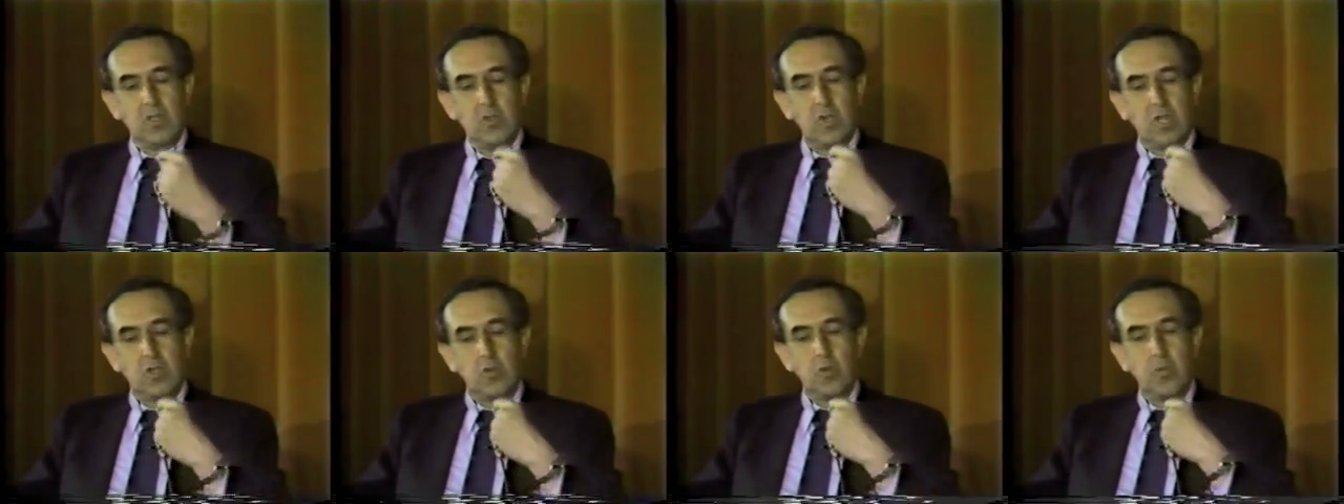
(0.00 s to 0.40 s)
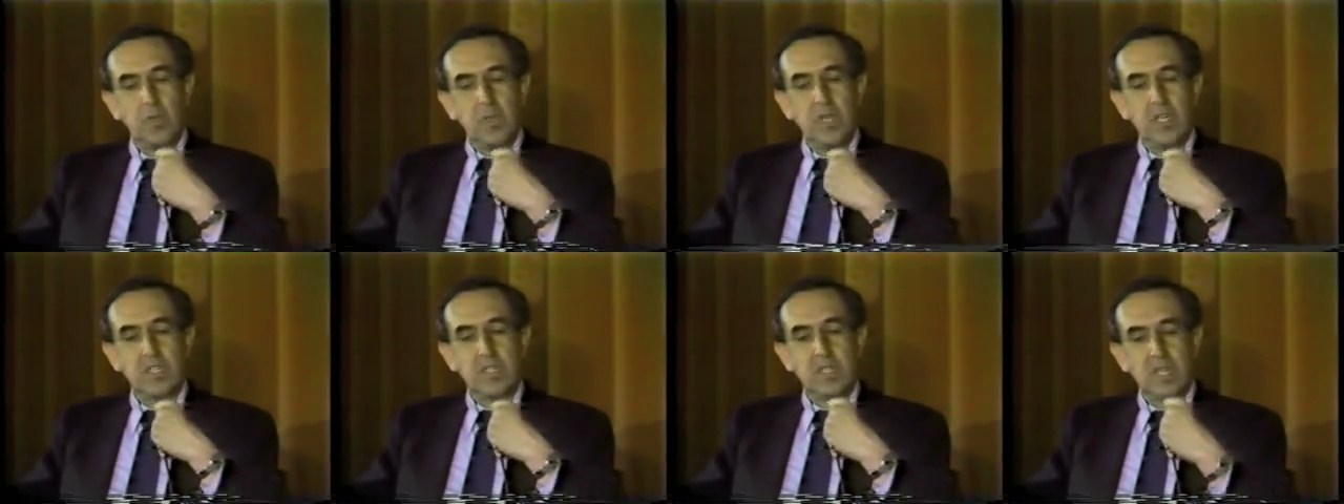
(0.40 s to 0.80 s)
that would
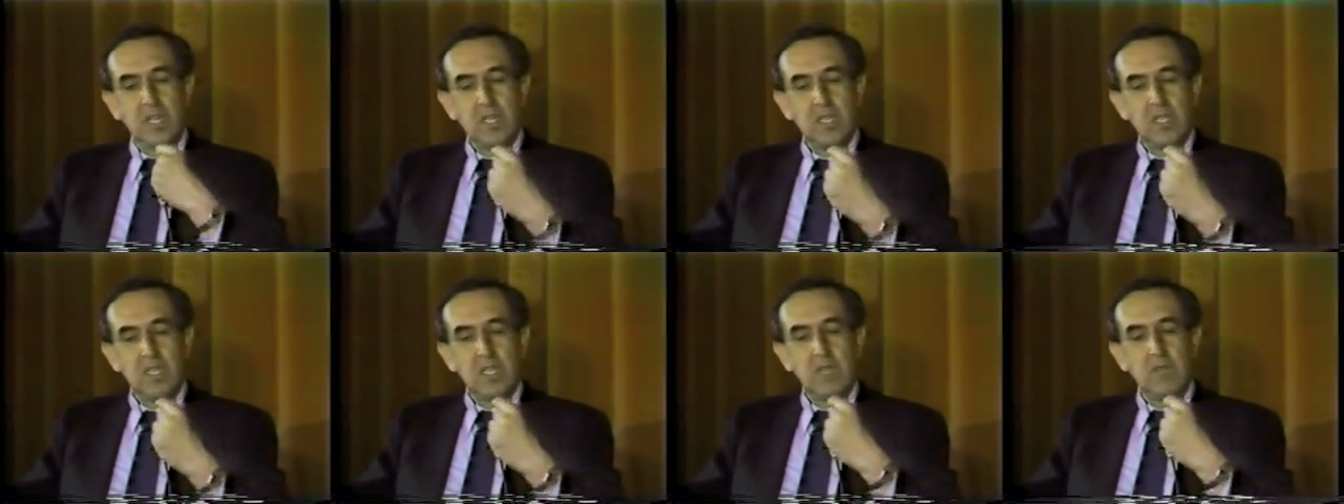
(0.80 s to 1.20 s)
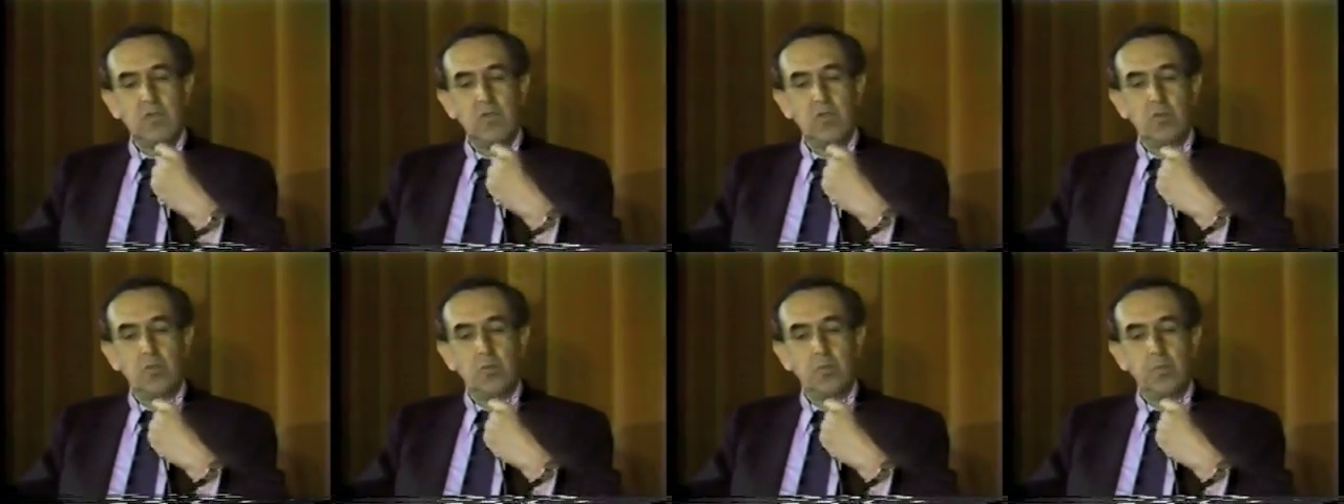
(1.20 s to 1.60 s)
be attractive
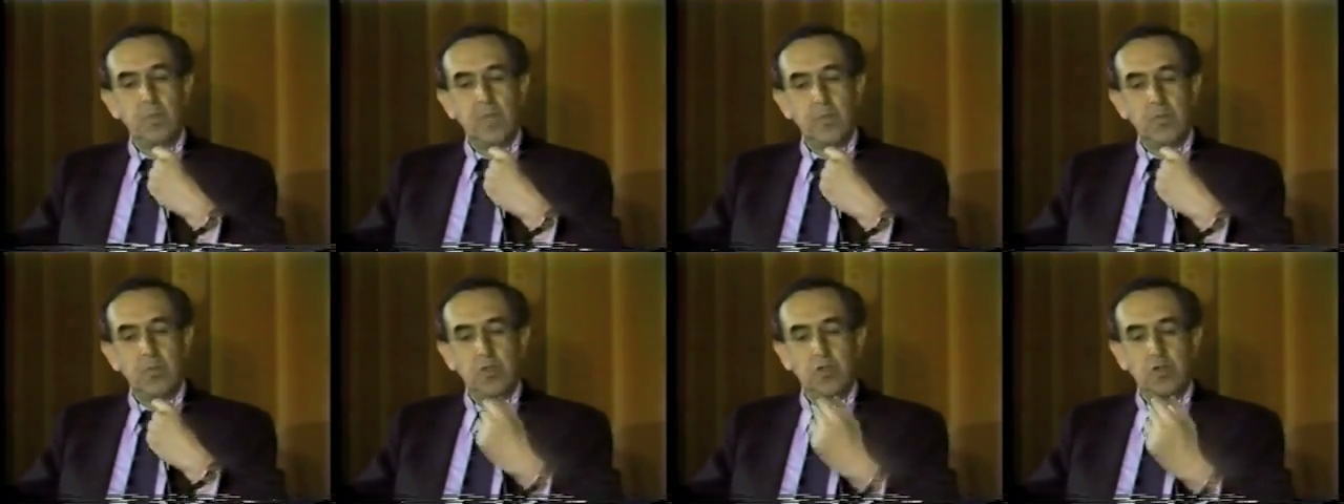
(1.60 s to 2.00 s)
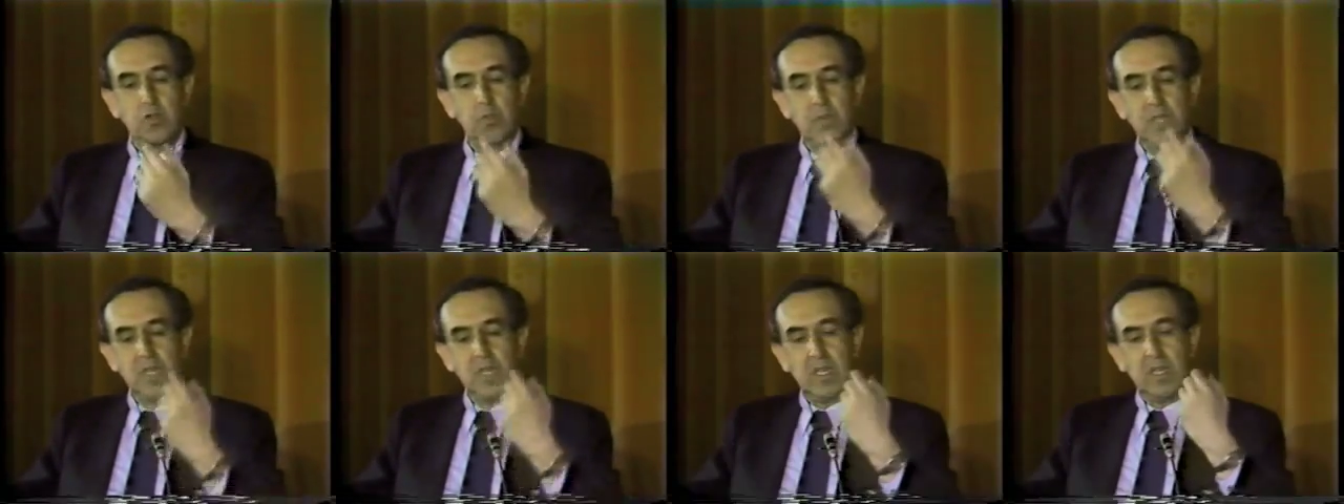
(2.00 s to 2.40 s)
to people to
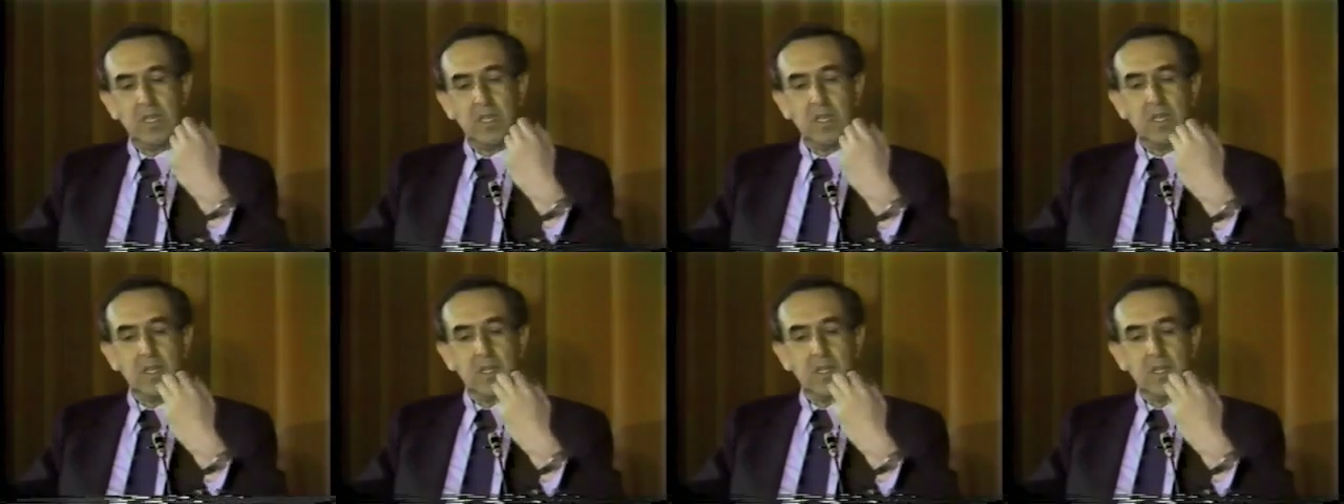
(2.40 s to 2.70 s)
be,